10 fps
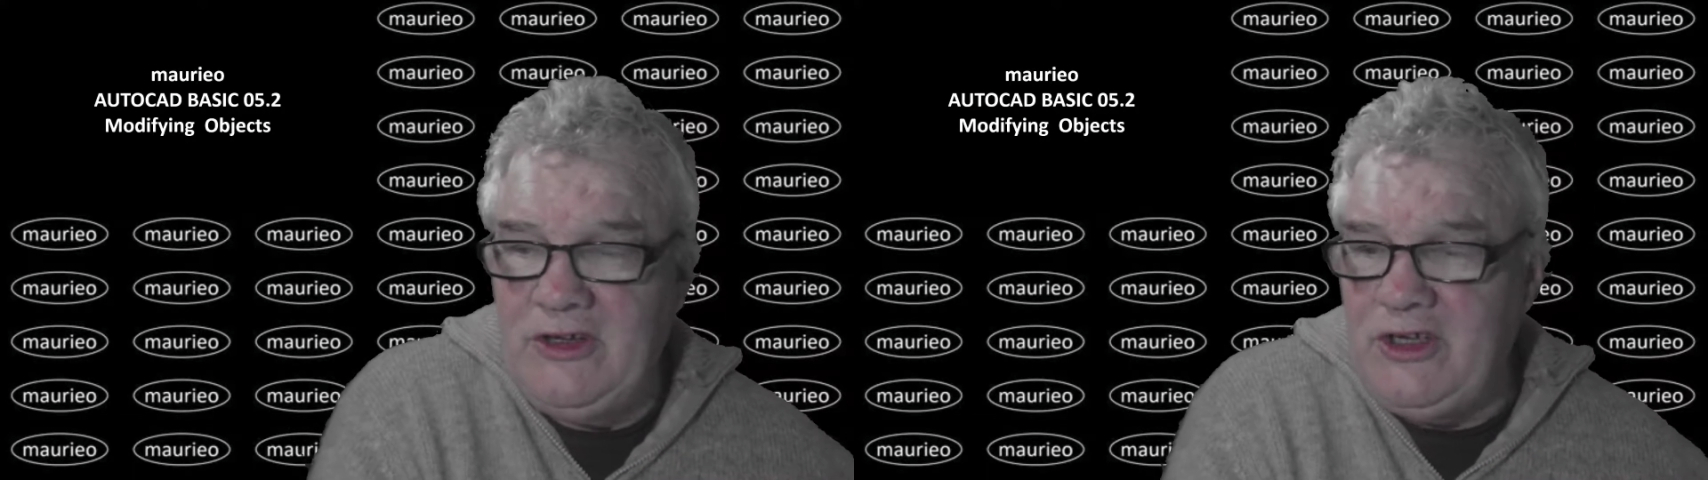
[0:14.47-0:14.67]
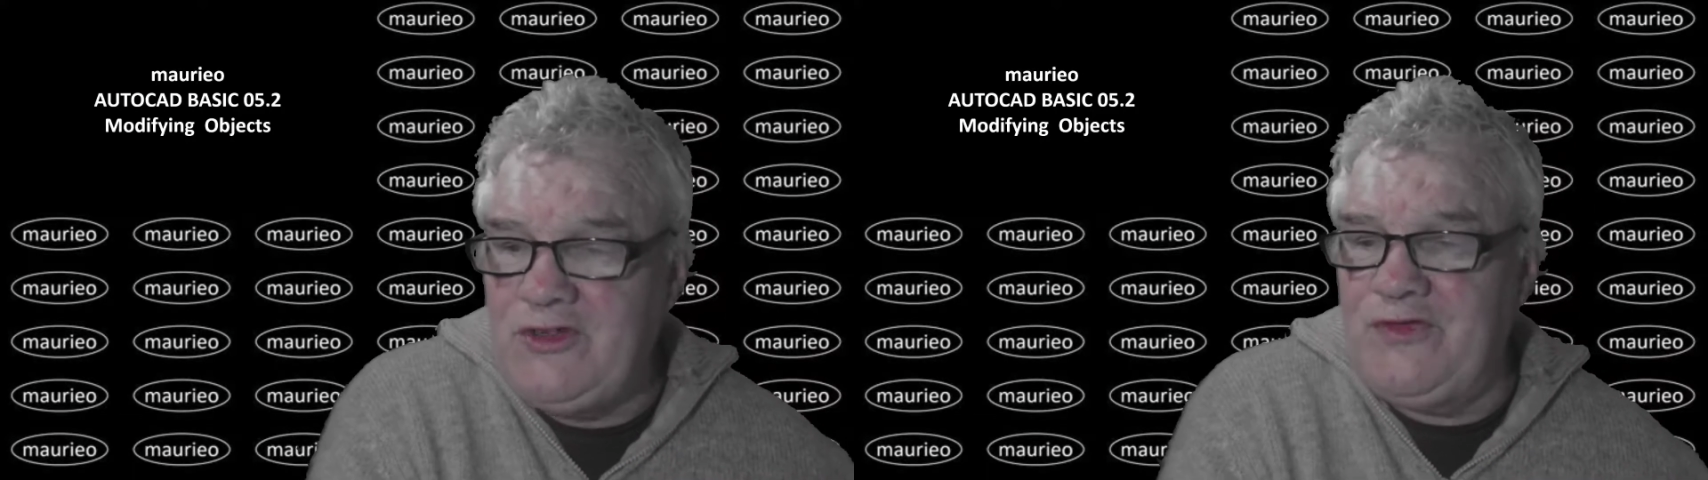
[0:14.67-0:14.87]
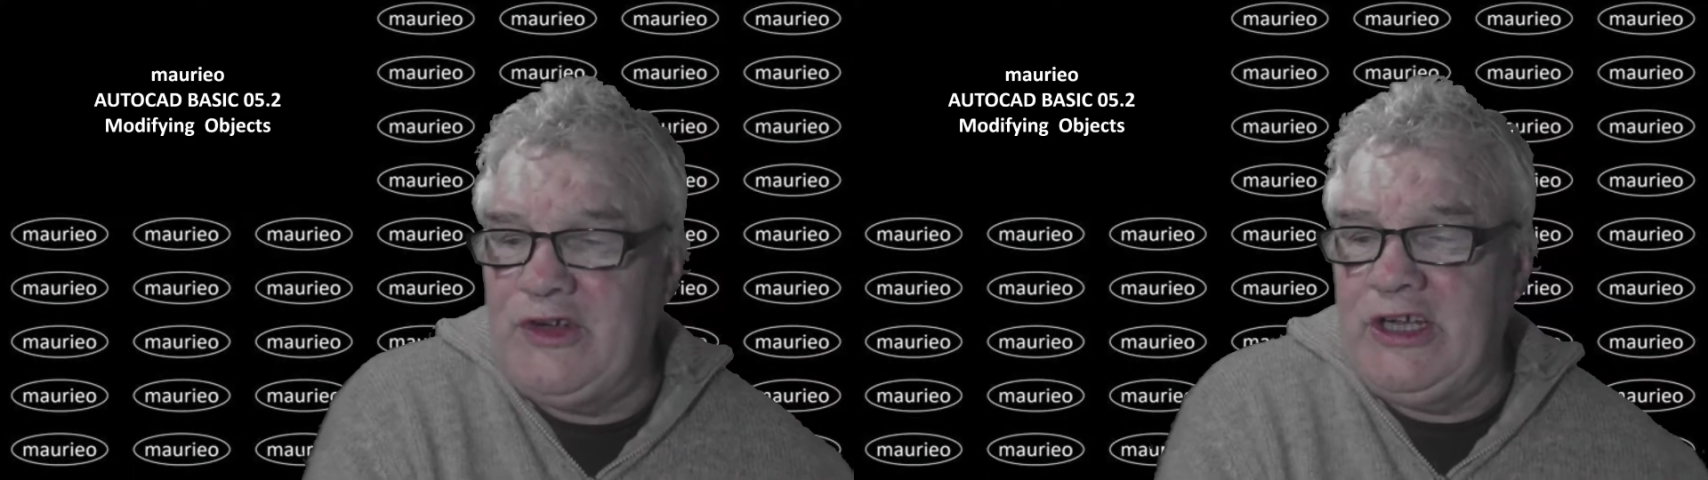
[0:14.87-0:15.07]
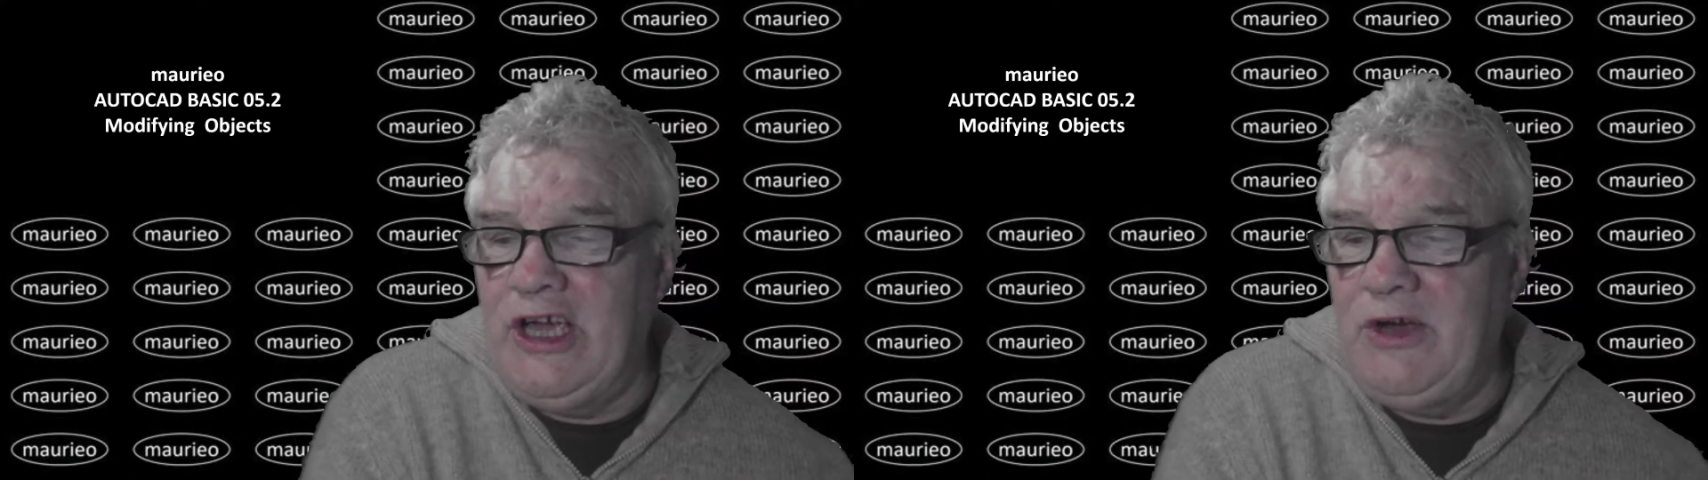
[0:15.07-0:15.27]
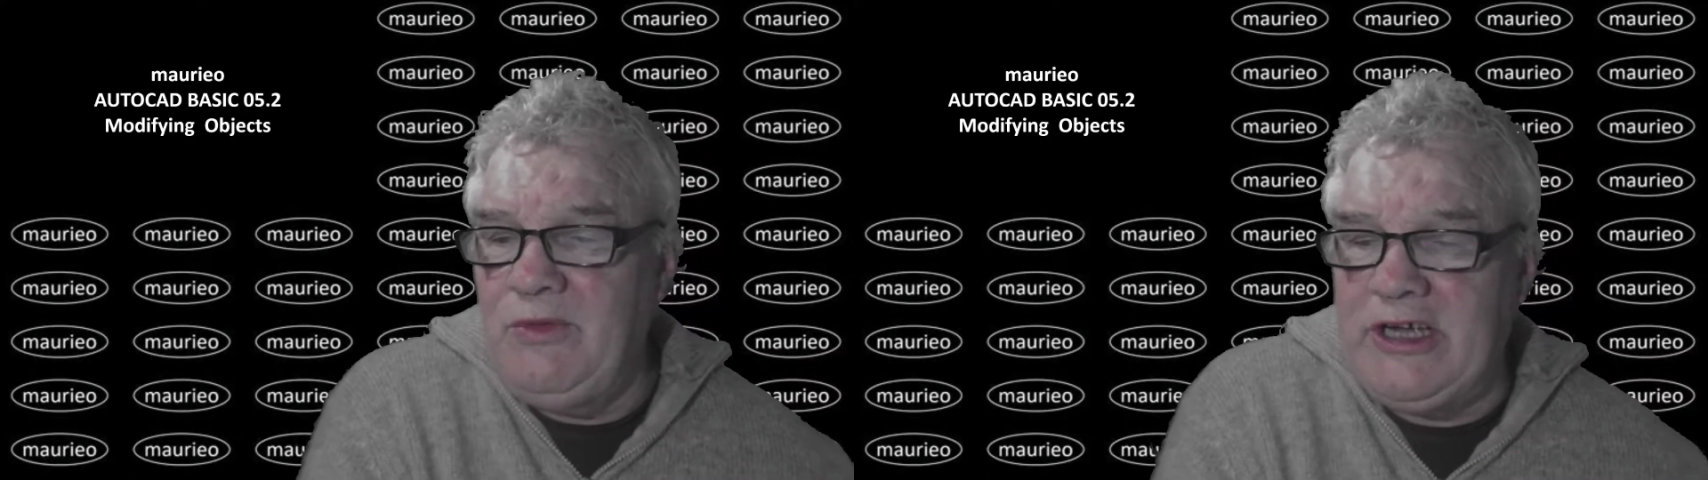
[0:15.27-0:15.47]
this
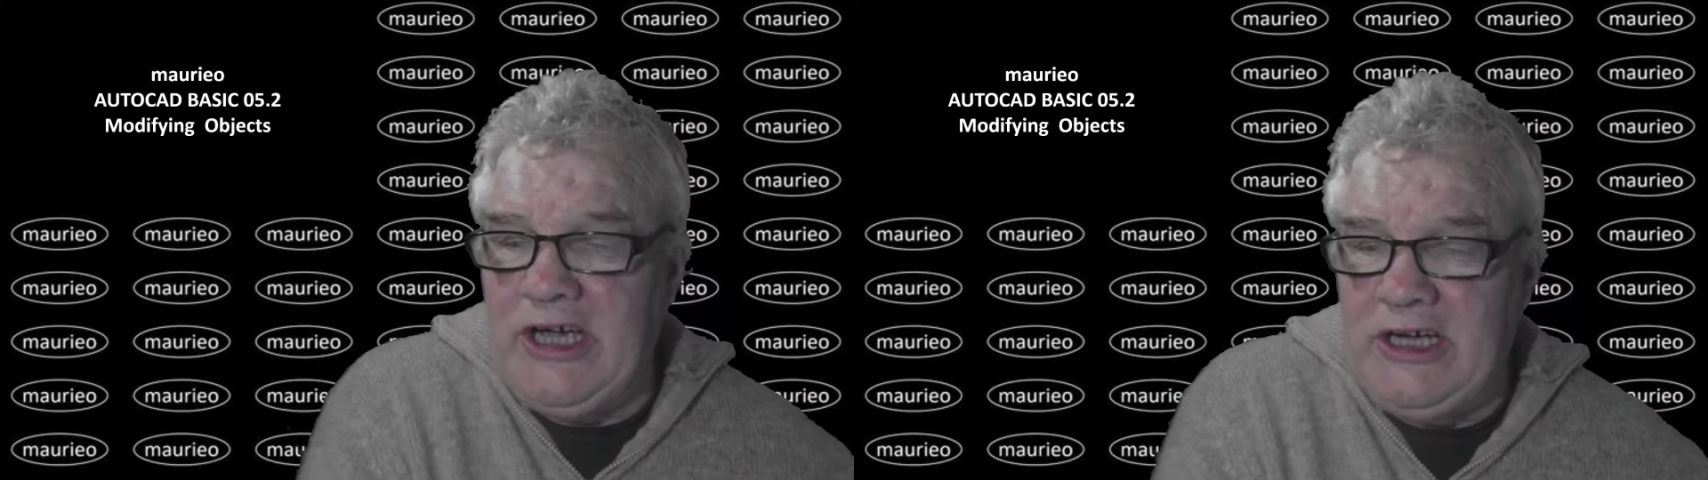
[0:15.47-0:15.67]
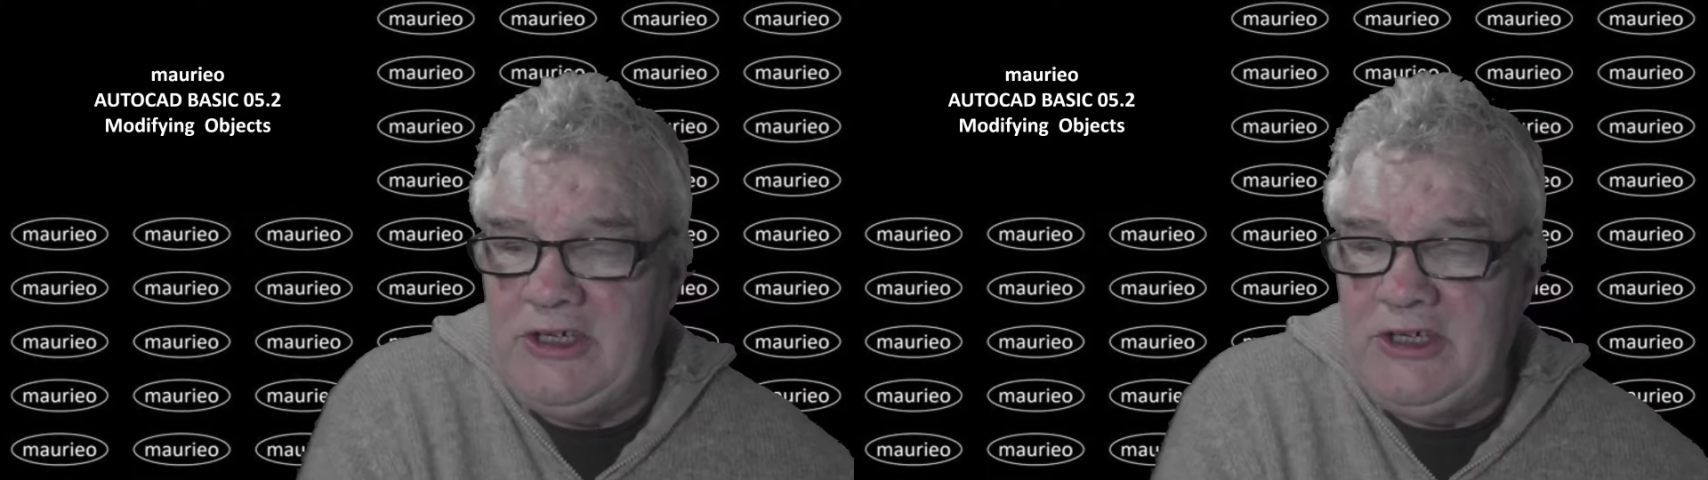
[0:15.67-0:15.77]
video we're going